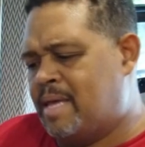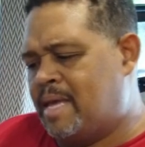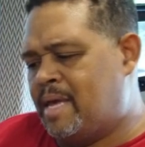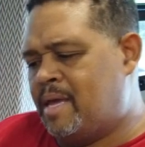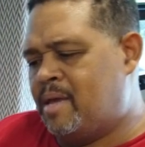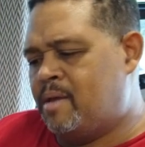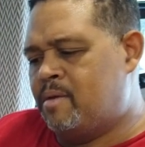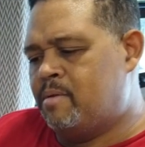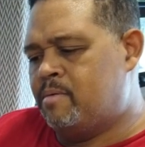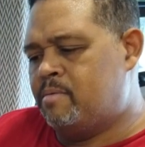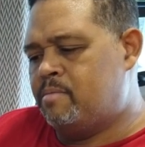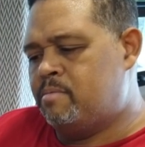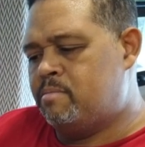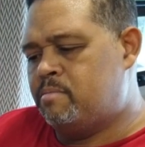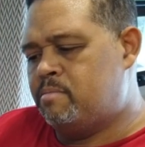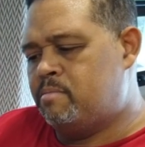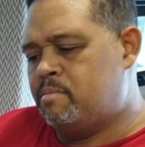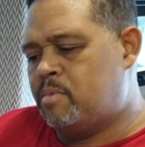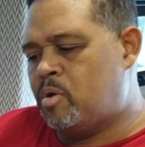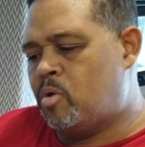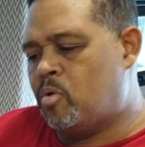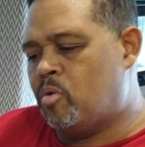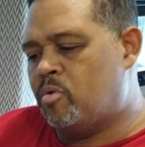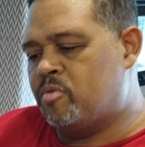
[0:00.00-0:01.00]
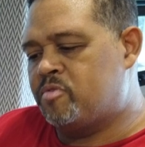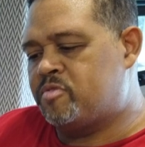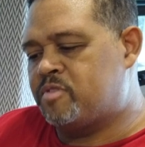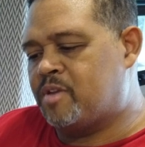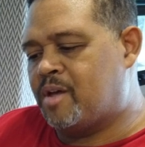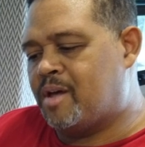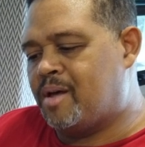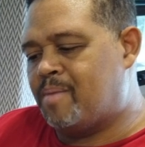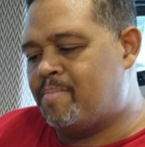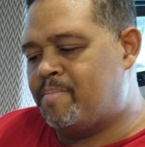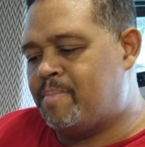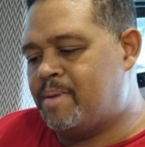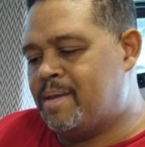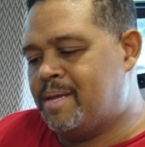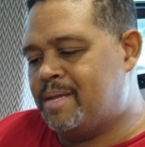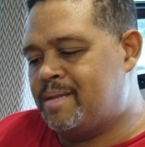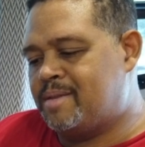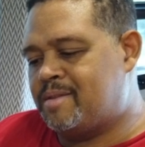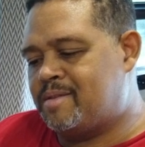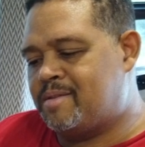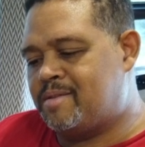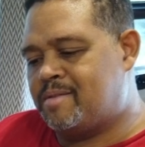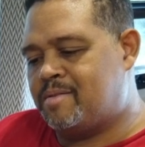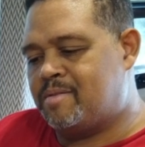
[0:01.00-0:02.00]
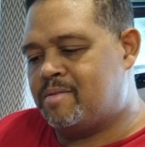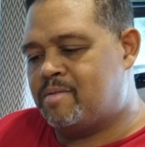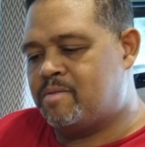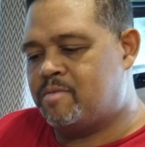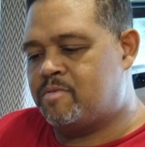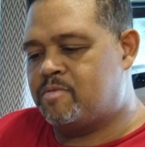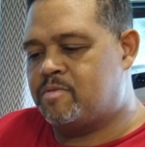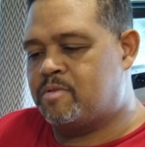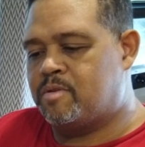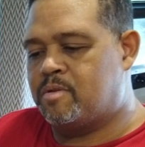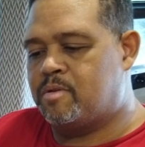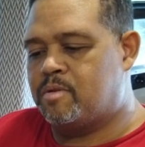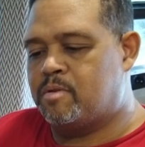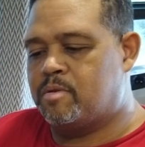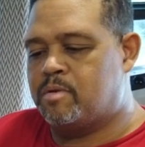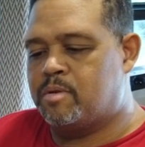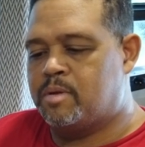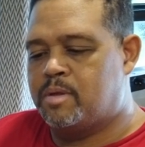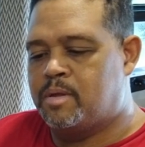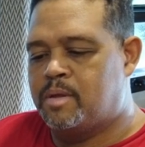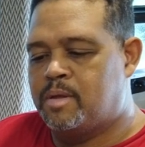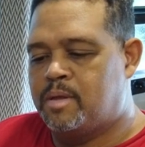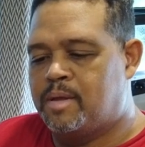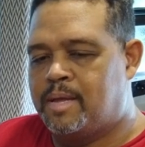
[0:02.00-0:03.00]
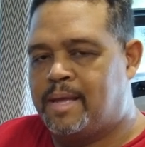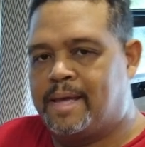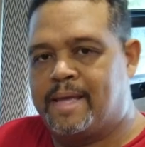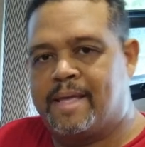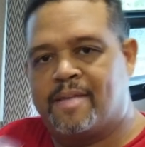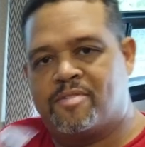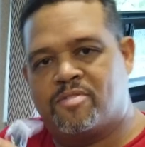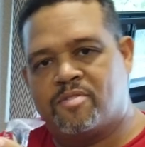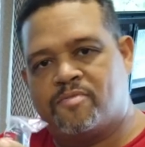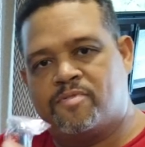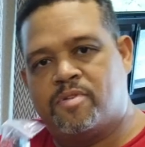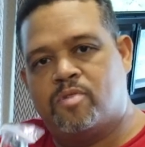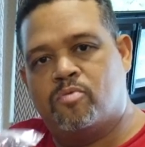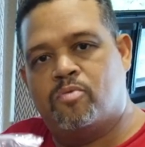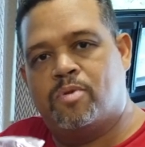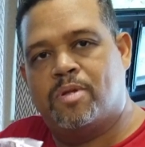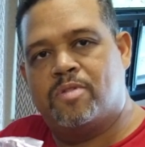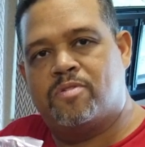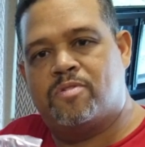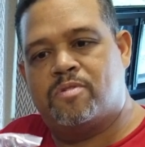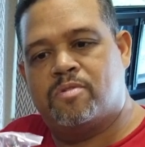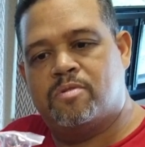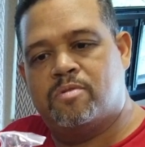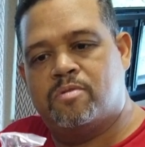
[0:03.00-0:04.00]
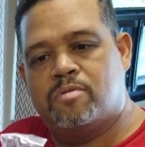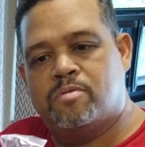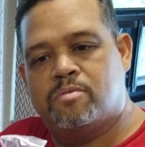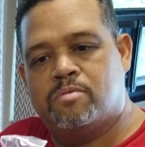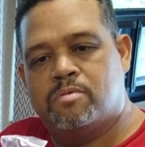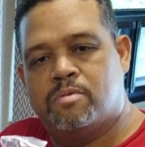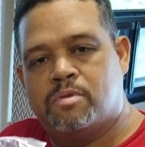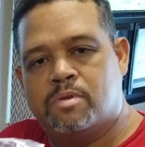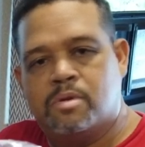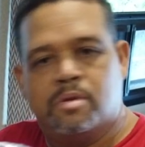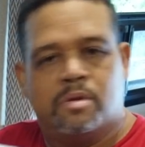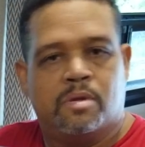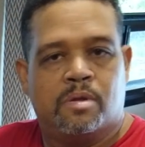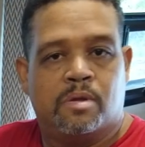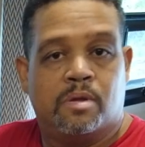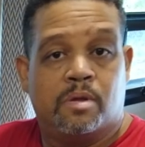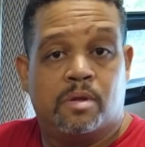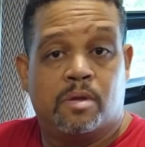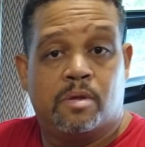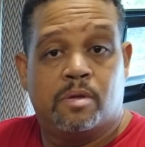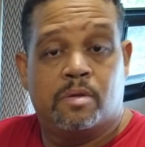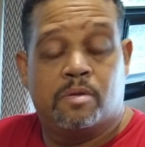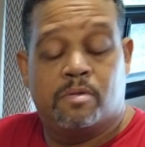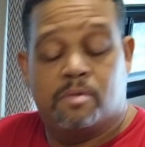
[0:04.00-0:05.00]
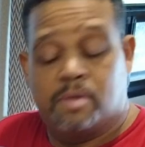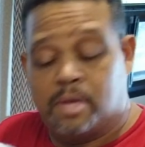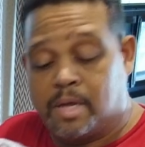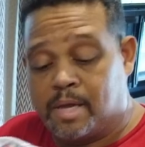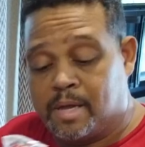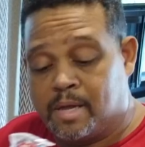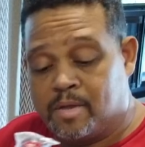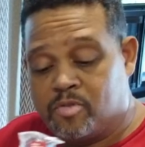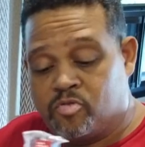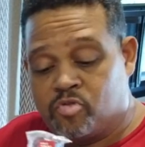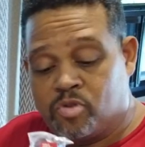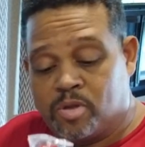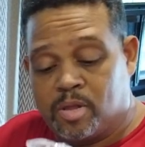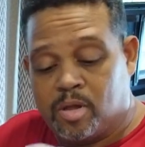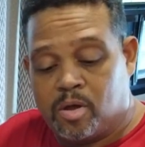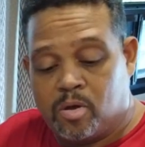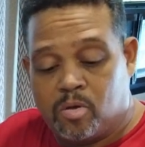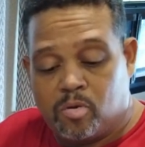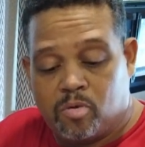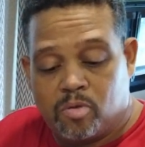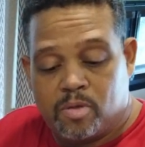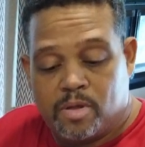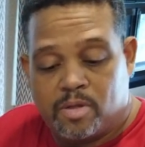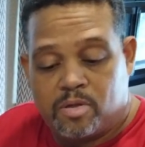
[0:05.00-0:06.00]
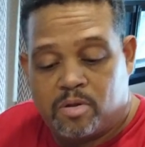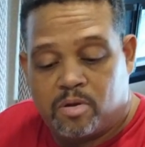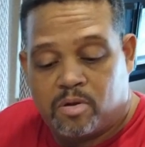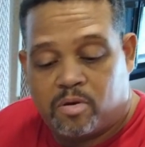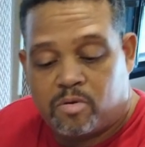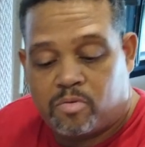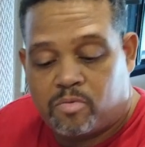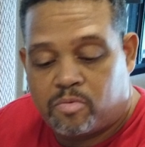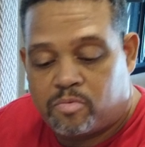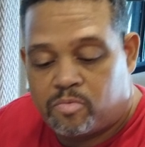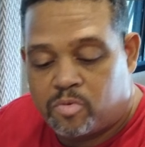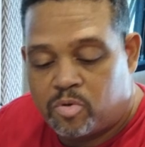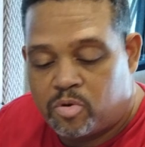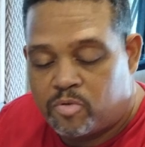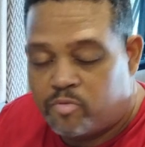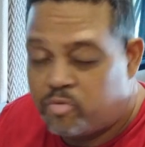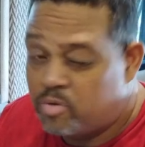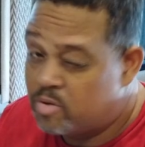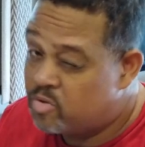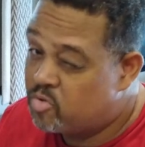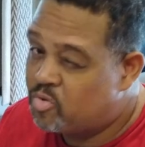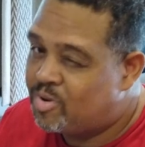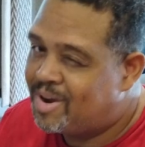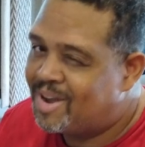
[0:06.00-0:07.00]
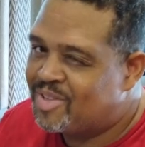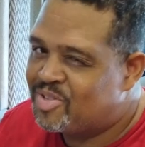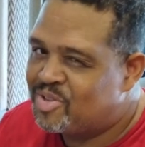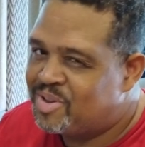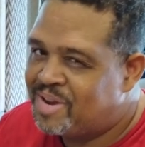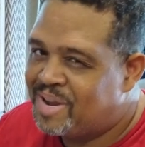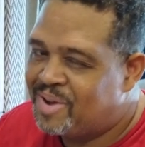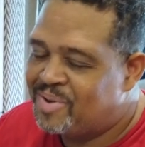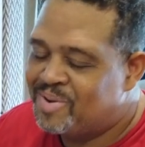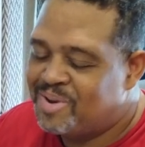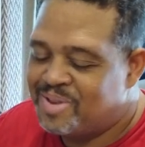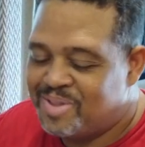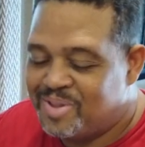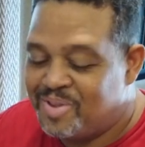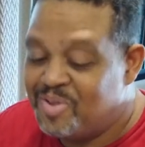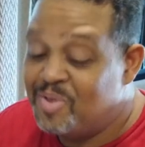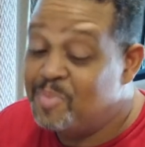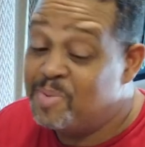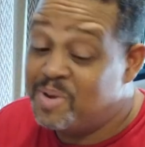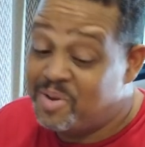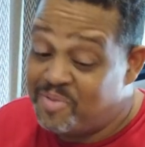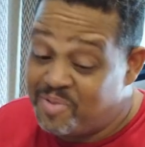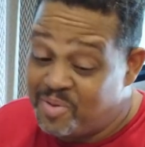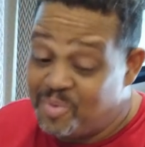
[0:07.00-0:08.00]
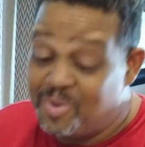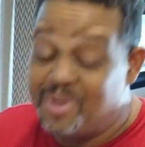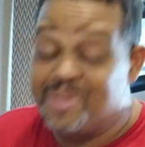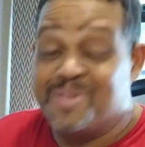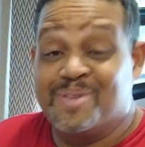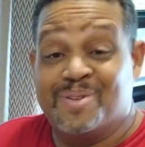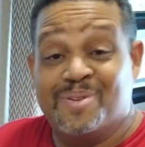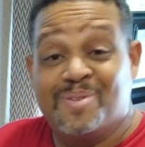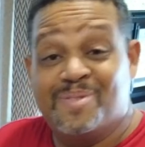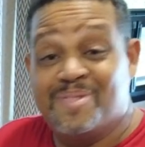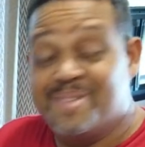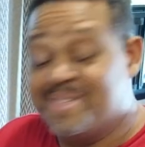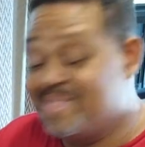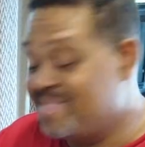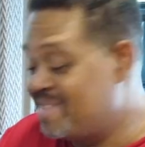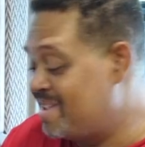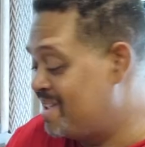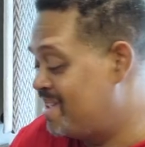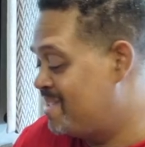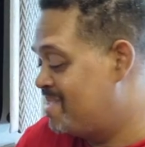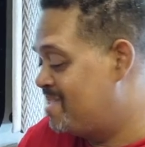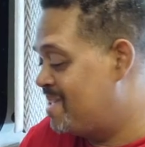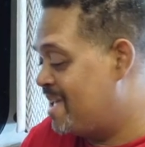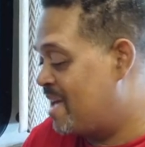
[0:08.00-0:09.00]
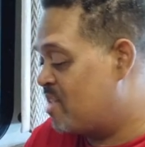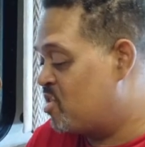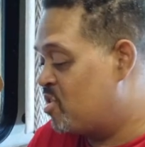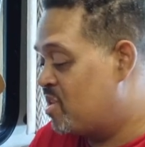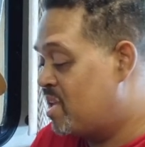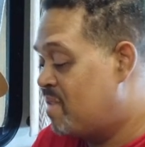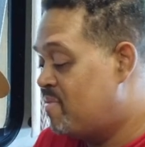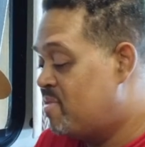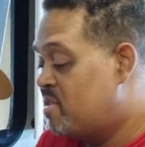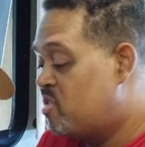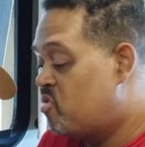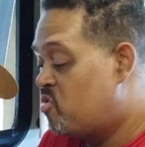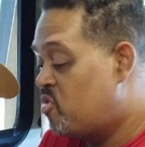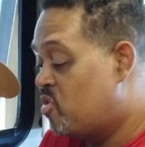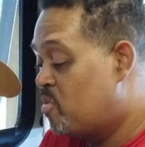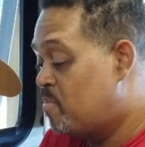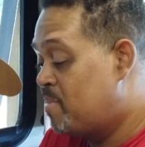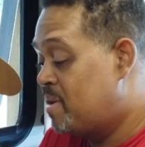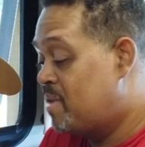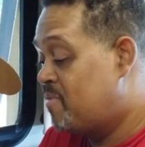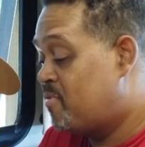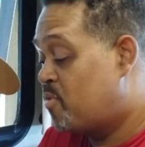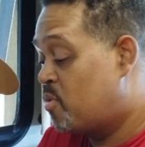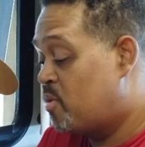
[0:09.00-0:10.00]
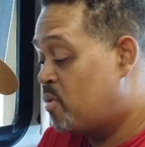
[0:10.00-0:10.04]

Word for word: A hole saw bit. So I guess if you want to drill a hole in your roof, which we're actually not going to do, but if you want to, then they actually give you the drill bit